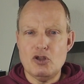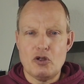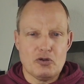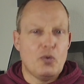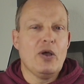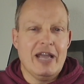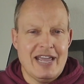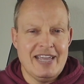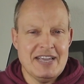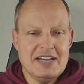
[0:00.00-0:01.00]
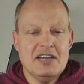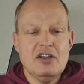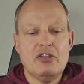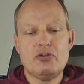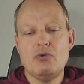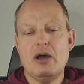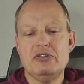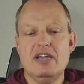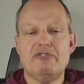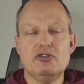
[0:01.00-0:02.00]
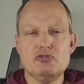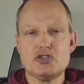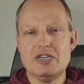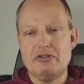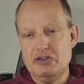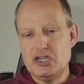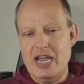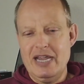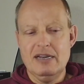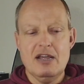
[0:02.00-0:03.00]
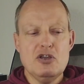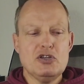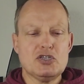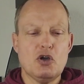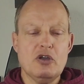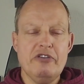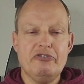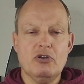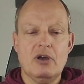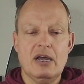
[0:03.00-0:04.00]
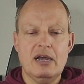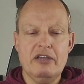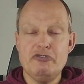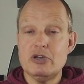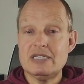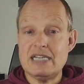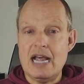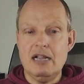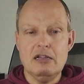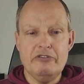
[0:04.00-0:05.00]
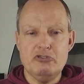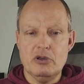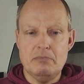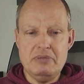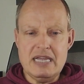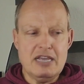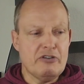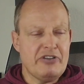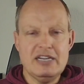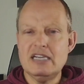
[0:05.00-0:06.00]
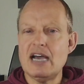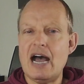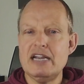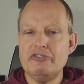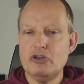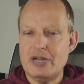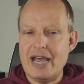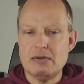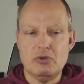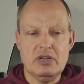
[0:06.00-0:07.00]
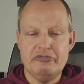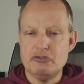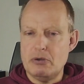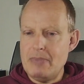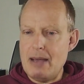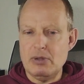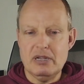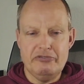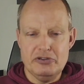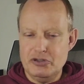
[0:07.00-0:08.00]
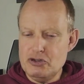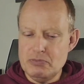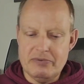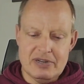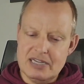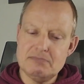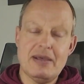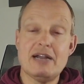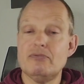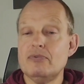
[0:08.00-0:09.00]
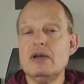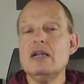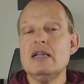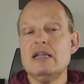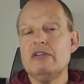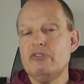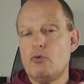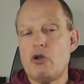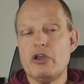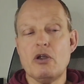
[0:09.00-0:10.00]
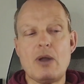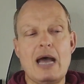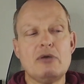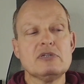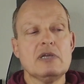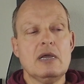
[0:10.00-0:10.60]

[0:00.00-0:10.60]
along the way throughout the evolutionary chain. So if you're a cell, if you're a being of any kind, if you're an animal, if you're a mammal, if you're a human, what doesn't matter, if you're walking around